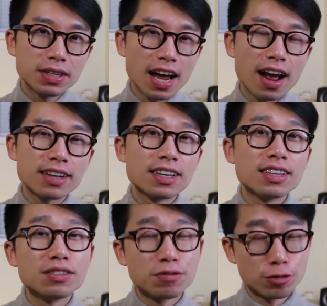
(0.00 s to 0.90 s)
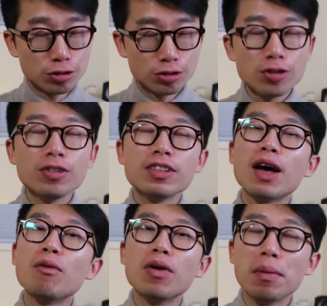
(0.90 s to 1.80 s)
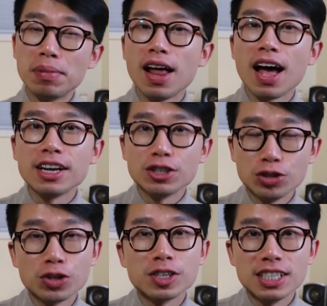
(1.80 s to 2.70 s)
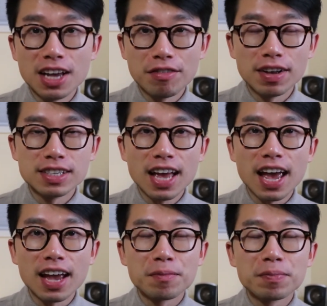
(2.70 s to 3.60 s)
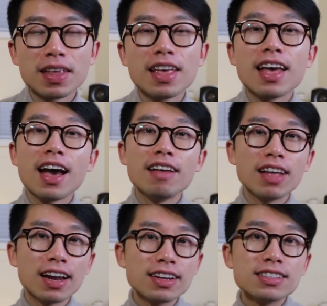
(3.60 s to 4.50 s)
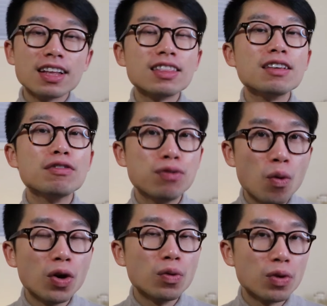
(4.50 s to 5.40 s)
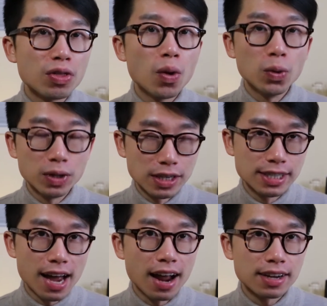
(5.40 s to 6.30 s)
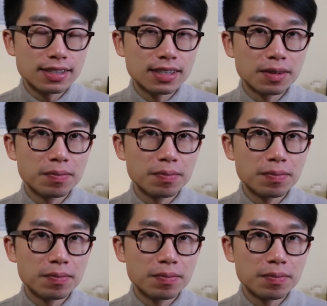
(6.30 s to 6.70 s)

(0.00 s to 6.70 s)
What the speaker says: tax that is for certain that will apply to your TFSA, and that is the foreign withholding tax.